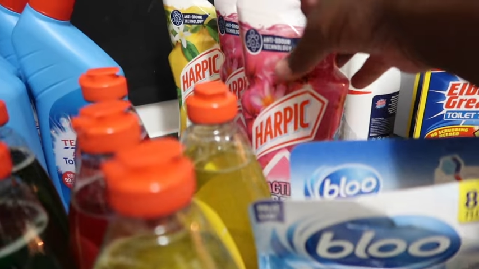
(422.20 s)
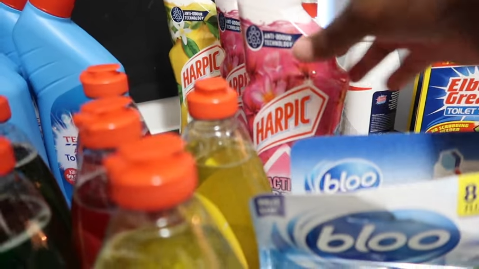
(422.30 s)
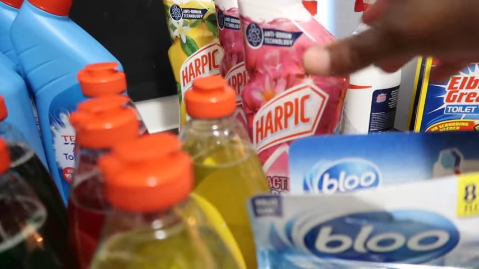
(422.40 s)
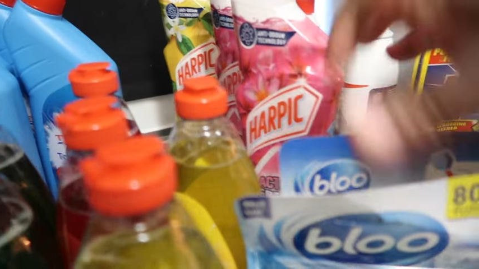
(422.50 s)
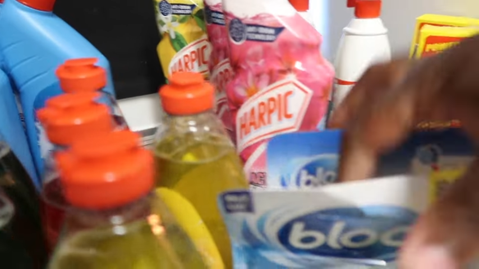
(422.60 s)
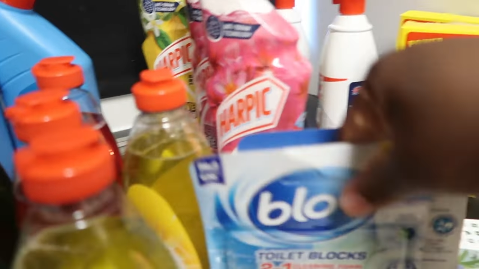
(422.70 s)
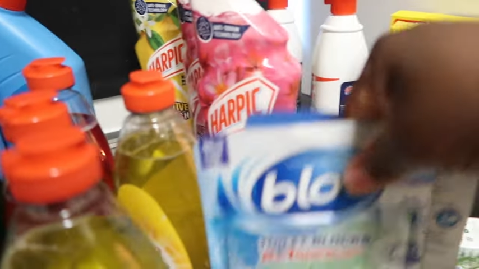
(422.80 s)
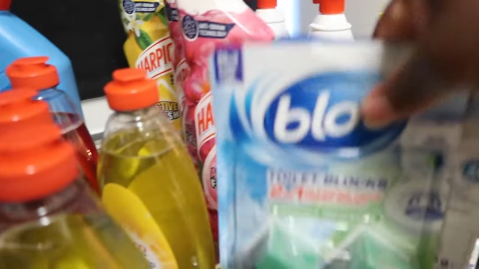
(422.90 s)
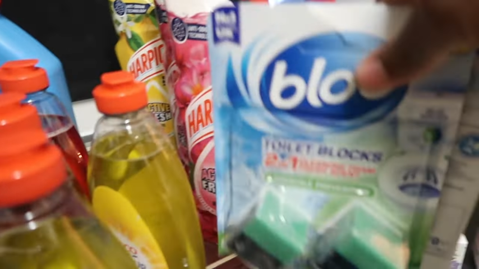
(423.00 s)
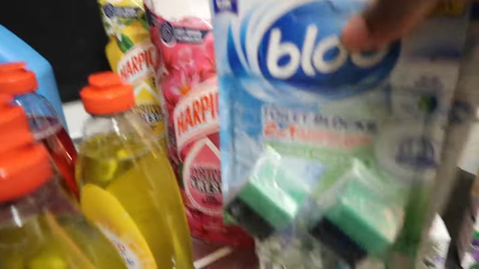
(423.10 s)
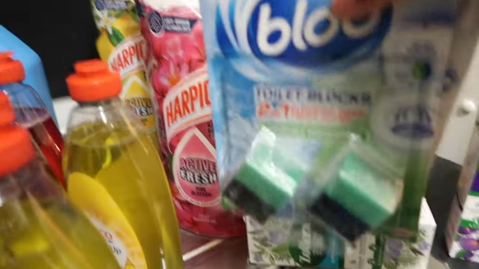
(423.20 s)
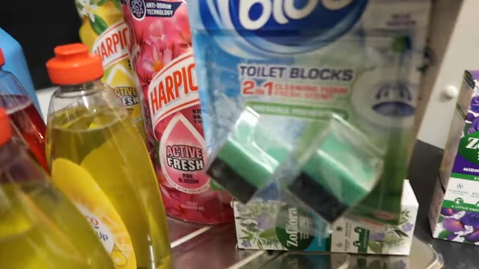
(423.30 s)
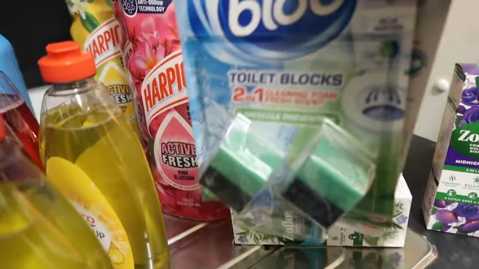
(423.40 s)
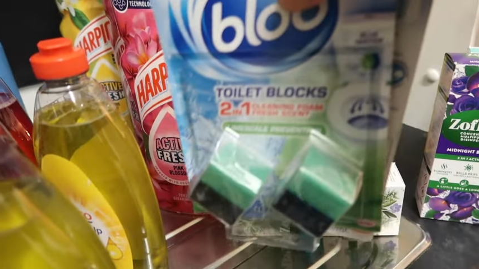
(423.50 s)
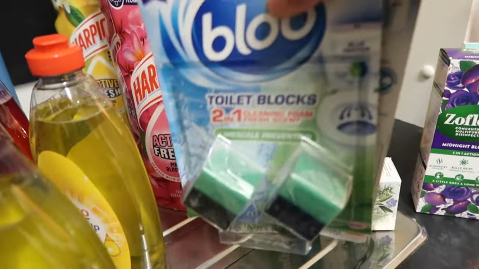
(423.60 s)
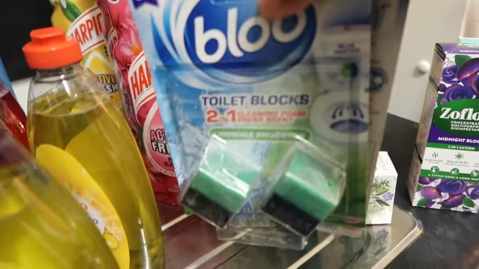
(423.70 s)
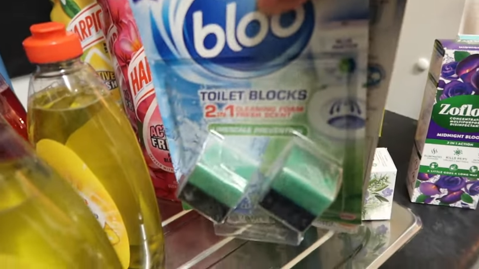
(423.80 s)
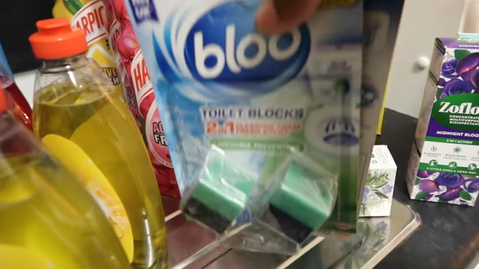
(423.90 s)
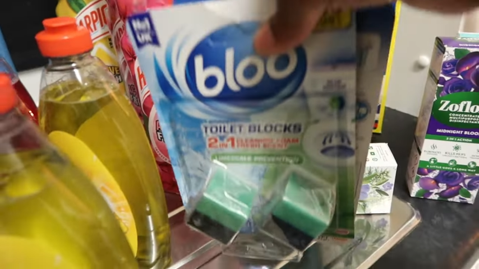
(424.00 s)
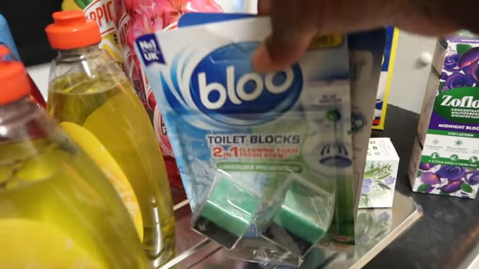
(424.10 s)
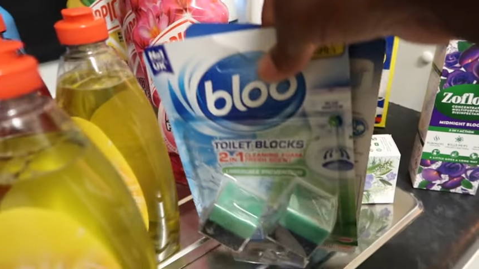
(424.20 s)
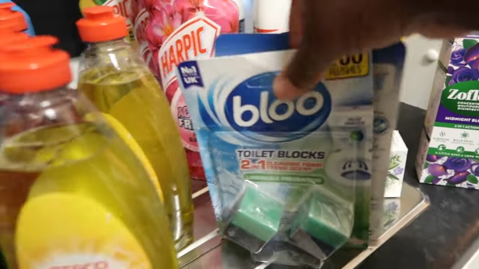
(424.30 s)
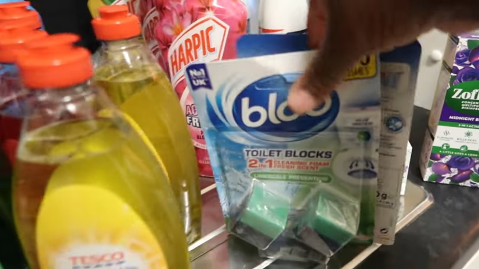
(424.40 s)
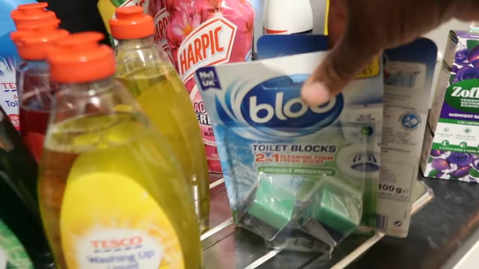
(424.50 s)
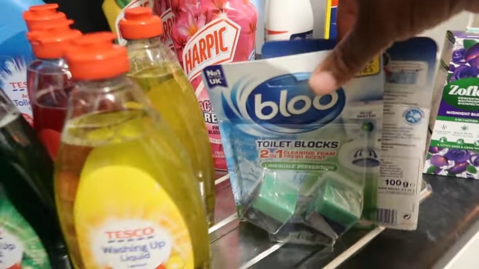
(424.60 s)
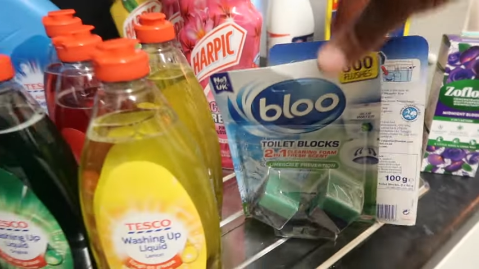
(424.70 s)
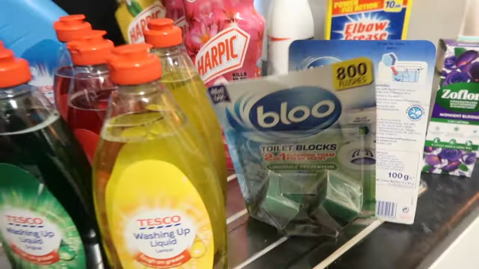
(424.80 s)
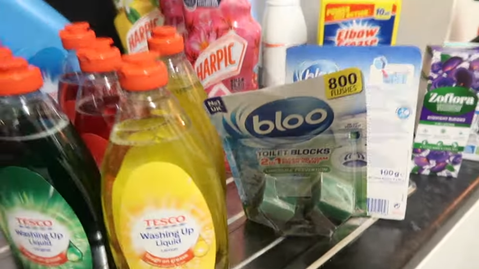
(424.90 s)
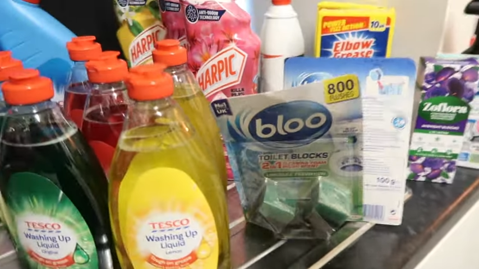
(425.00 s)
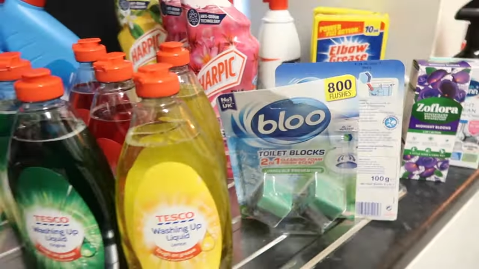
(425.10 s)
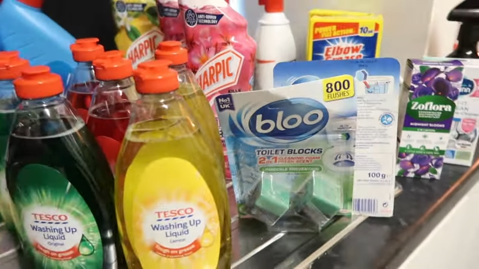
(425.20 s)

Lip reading: (no speaker visible)